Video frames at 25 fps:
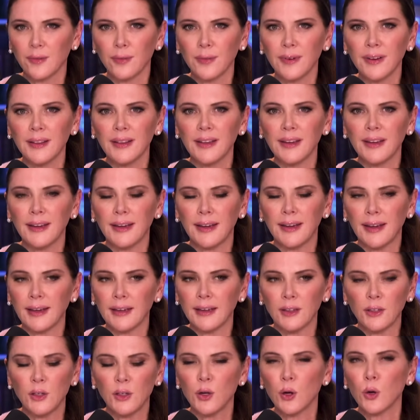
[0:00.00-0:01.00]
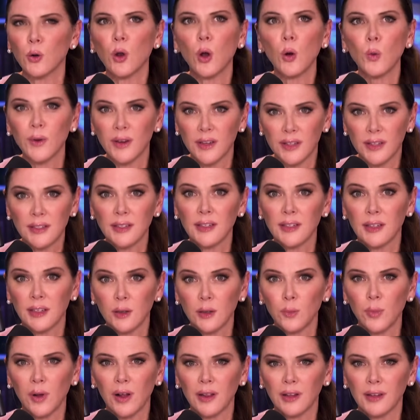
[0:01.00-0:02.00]
really you don't always see in
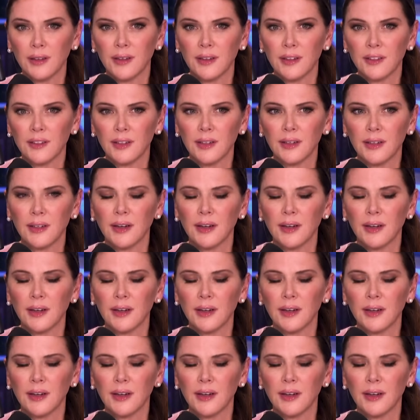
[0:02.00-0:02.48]
a politician.